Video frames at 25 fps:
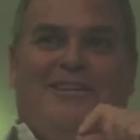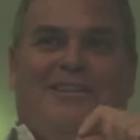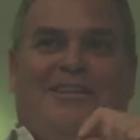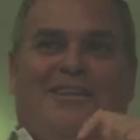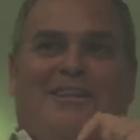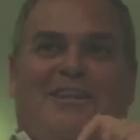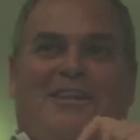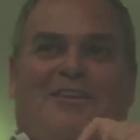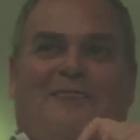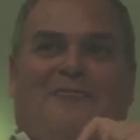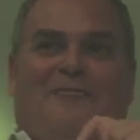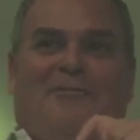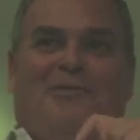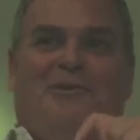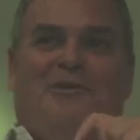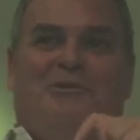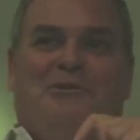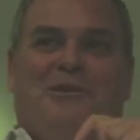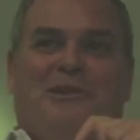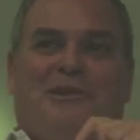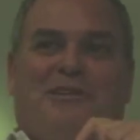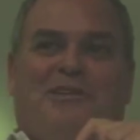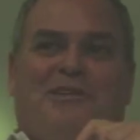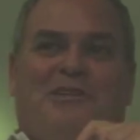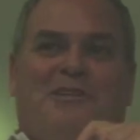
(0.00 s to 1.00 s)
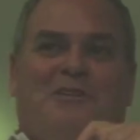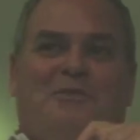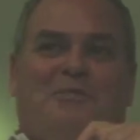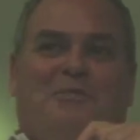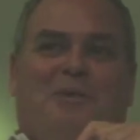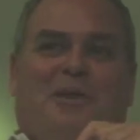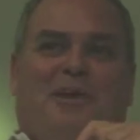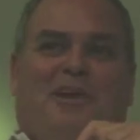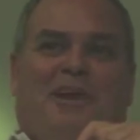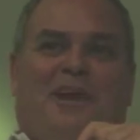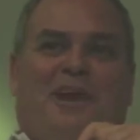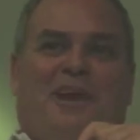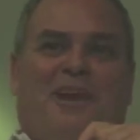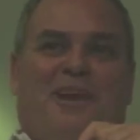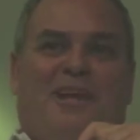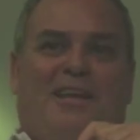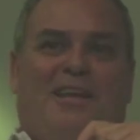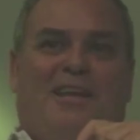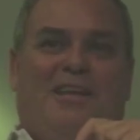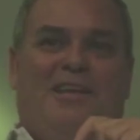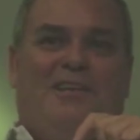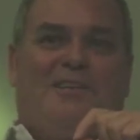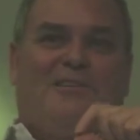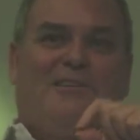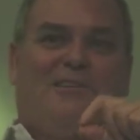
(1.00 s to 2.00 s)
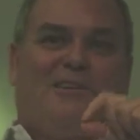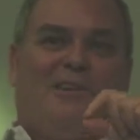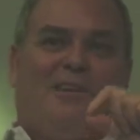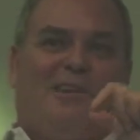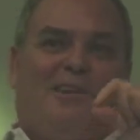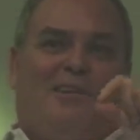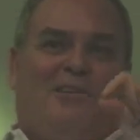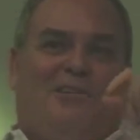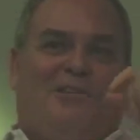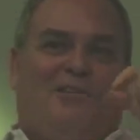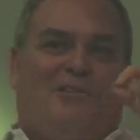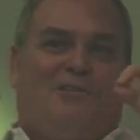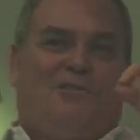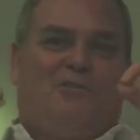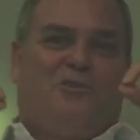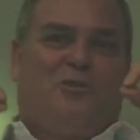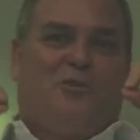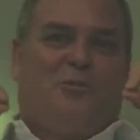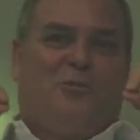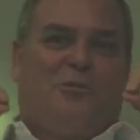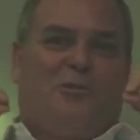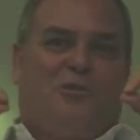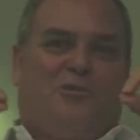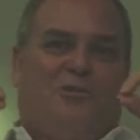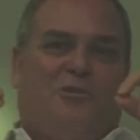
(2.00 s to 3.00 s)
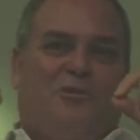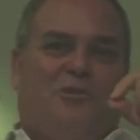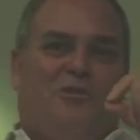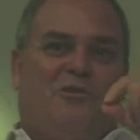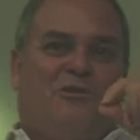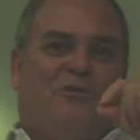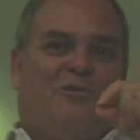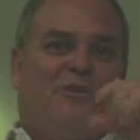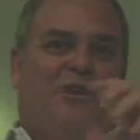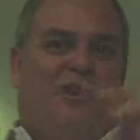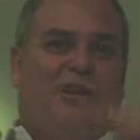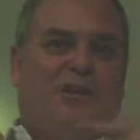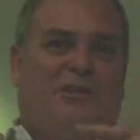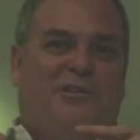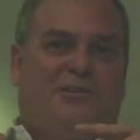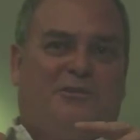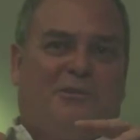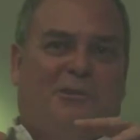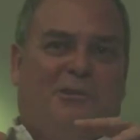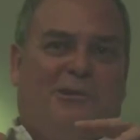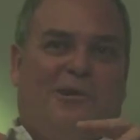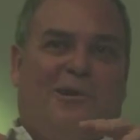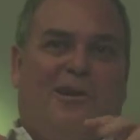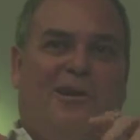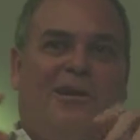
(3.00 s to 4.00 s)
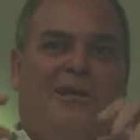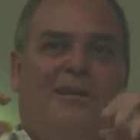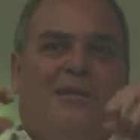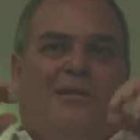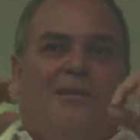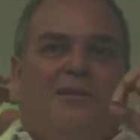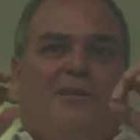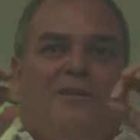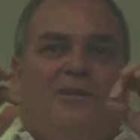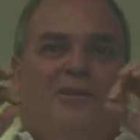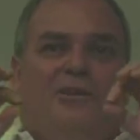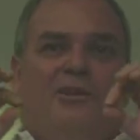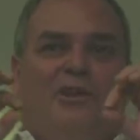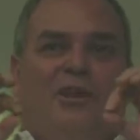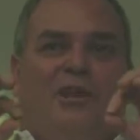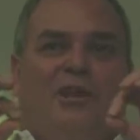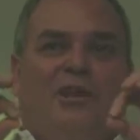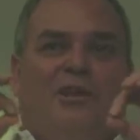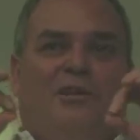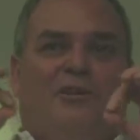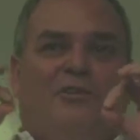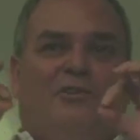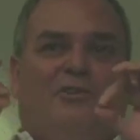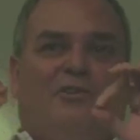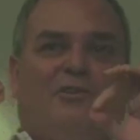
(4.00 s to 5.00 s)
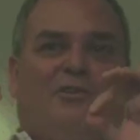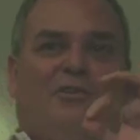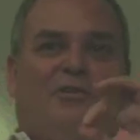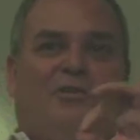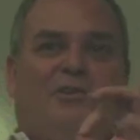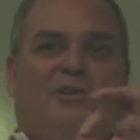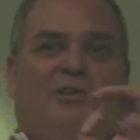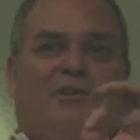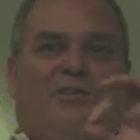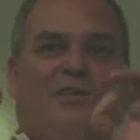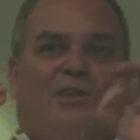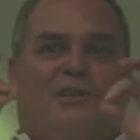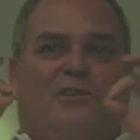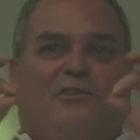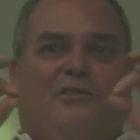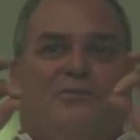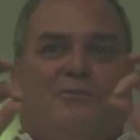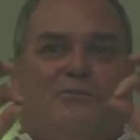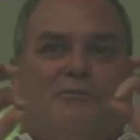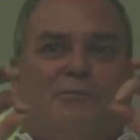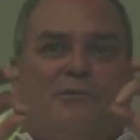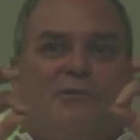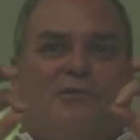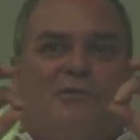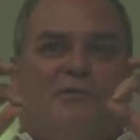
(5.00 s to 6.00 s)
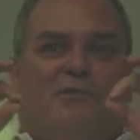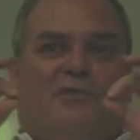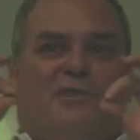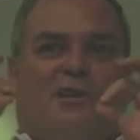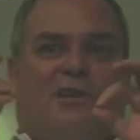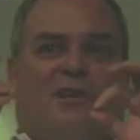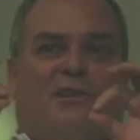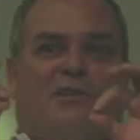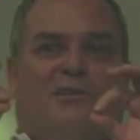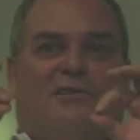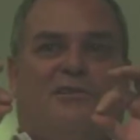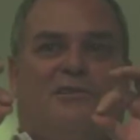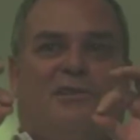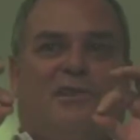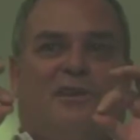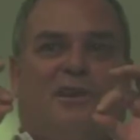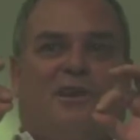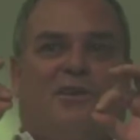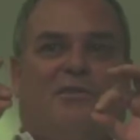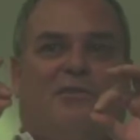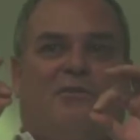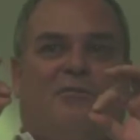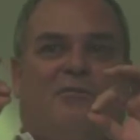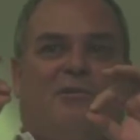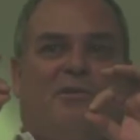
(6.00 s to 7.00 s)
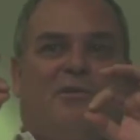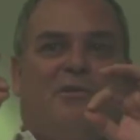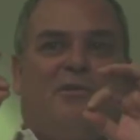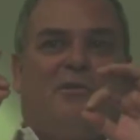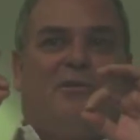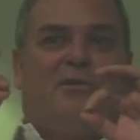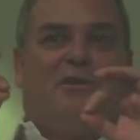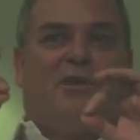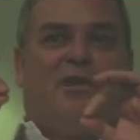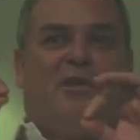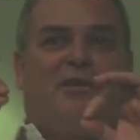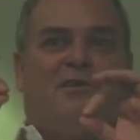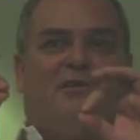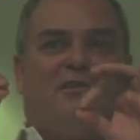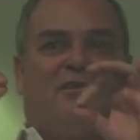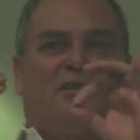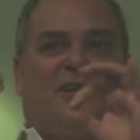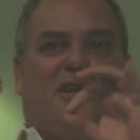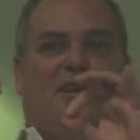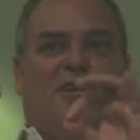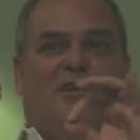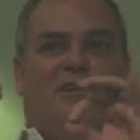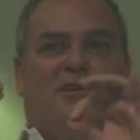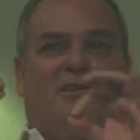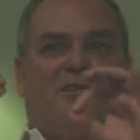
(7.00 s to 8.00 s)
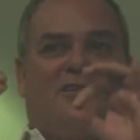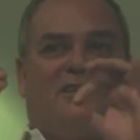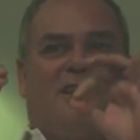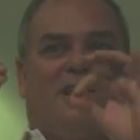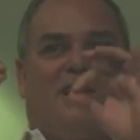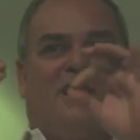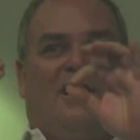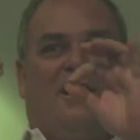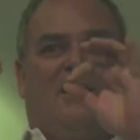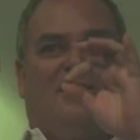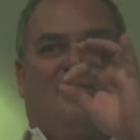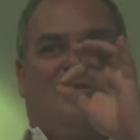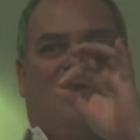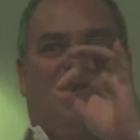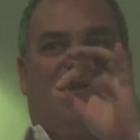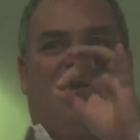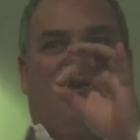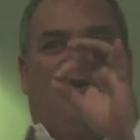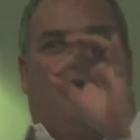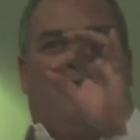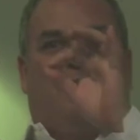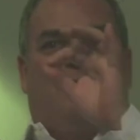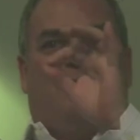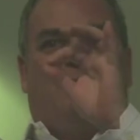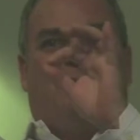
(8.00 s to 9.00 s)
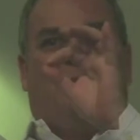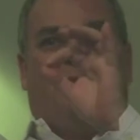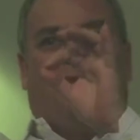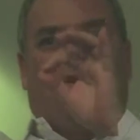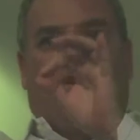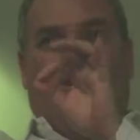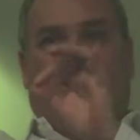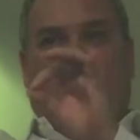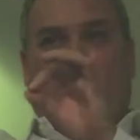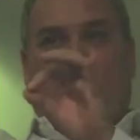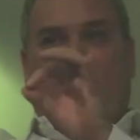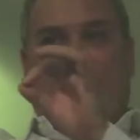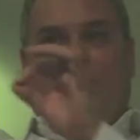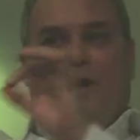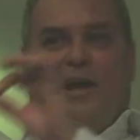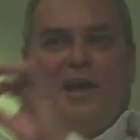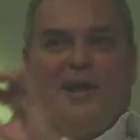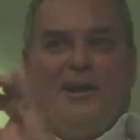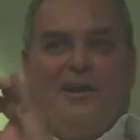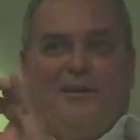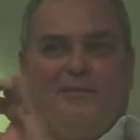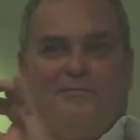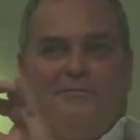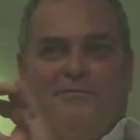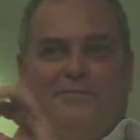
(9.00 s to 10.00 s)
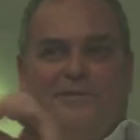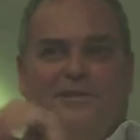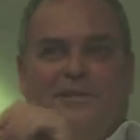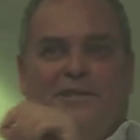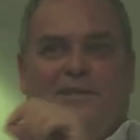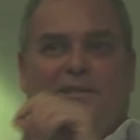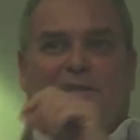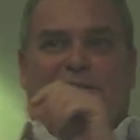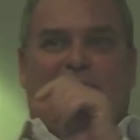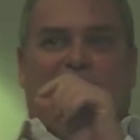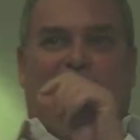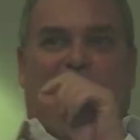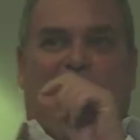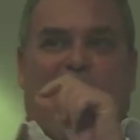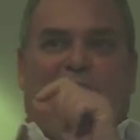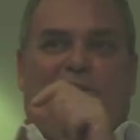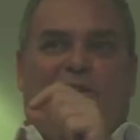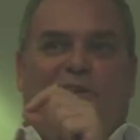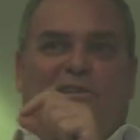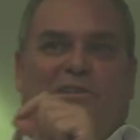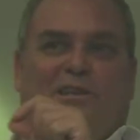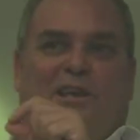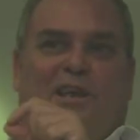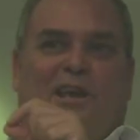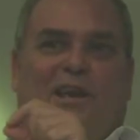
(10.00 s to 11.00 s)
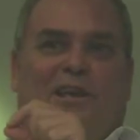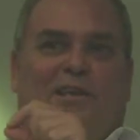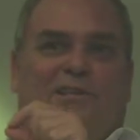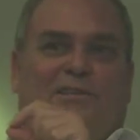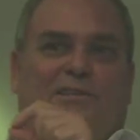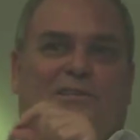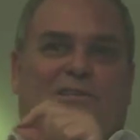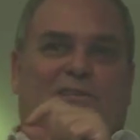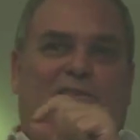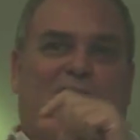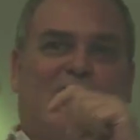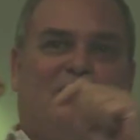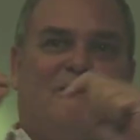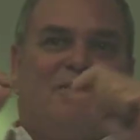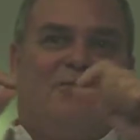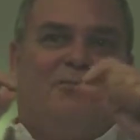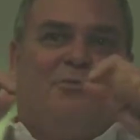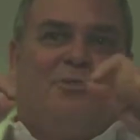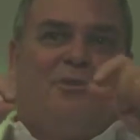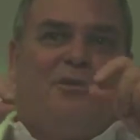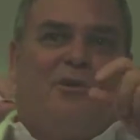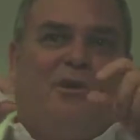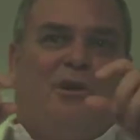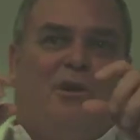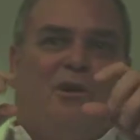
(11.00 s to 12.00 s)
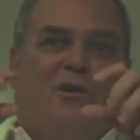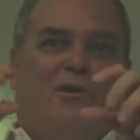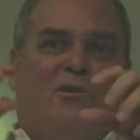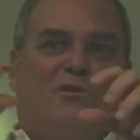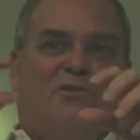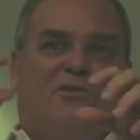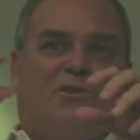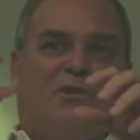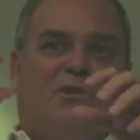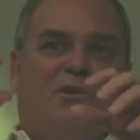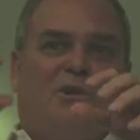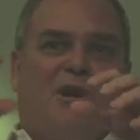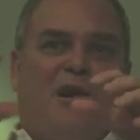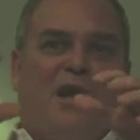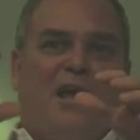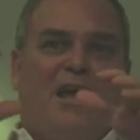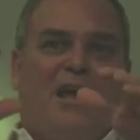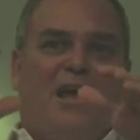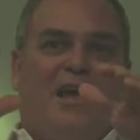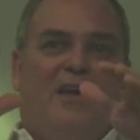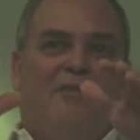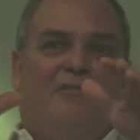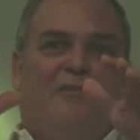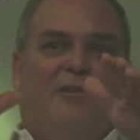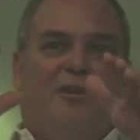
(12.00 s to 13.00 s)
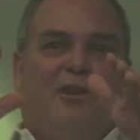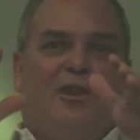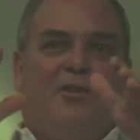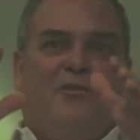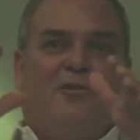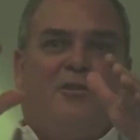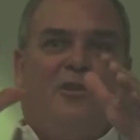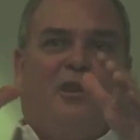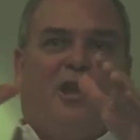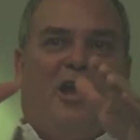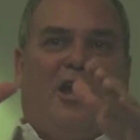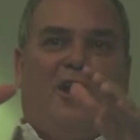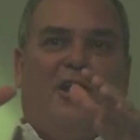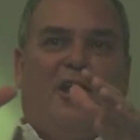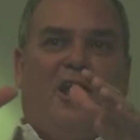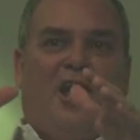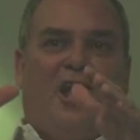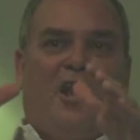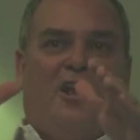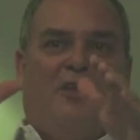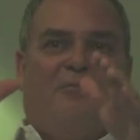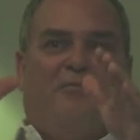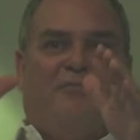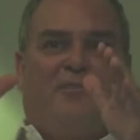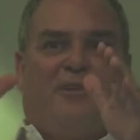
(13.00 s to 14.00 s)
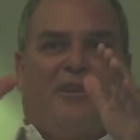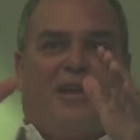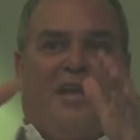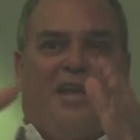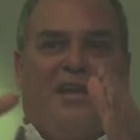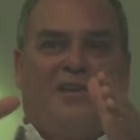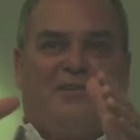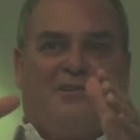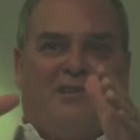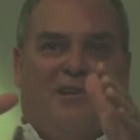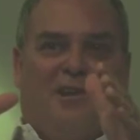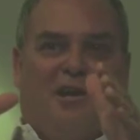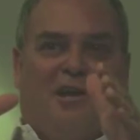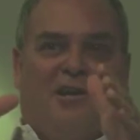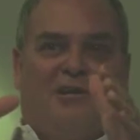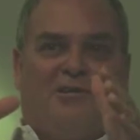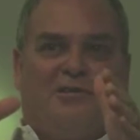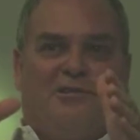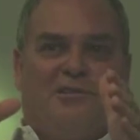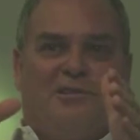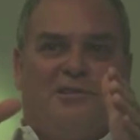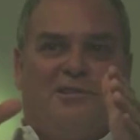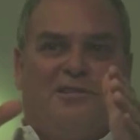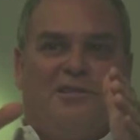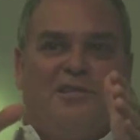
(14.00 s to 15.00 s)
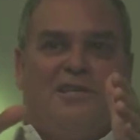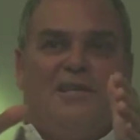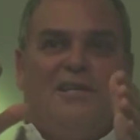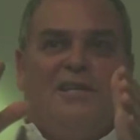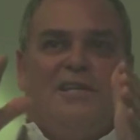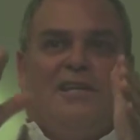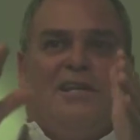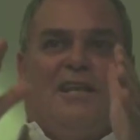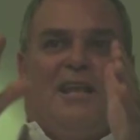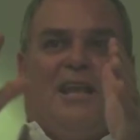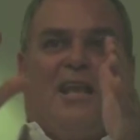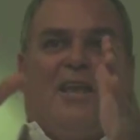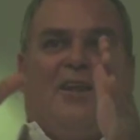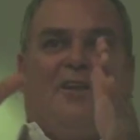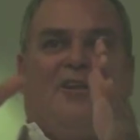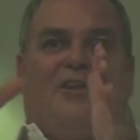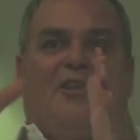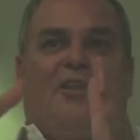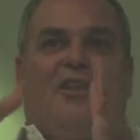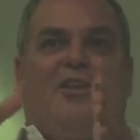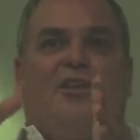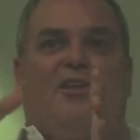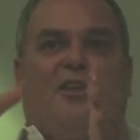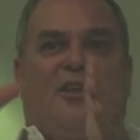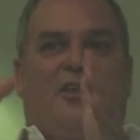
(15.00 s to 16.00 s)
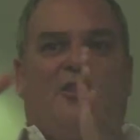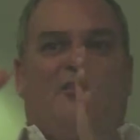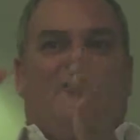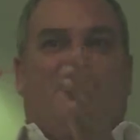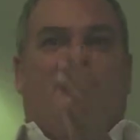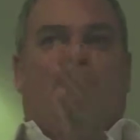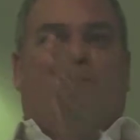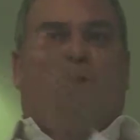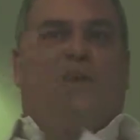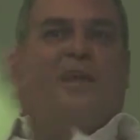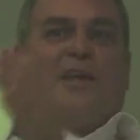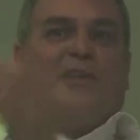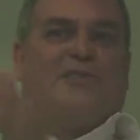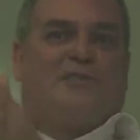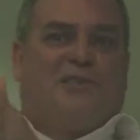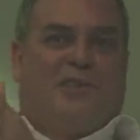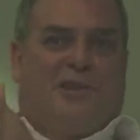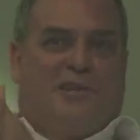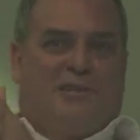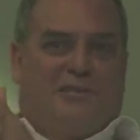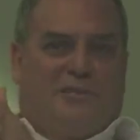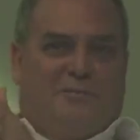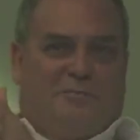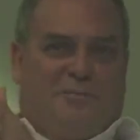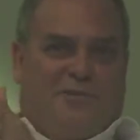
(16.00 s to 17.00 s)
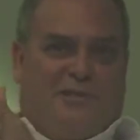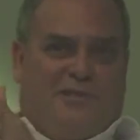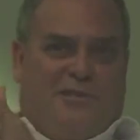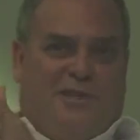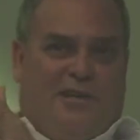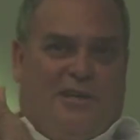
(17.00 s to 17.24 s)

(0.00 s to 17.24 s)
If you anticipate any cancellations or returns of any sort, you need to show these as gross sales together with your net sales as a new line item. In these cases, you would also have another line item for cancellations and then another for cancellation percentage.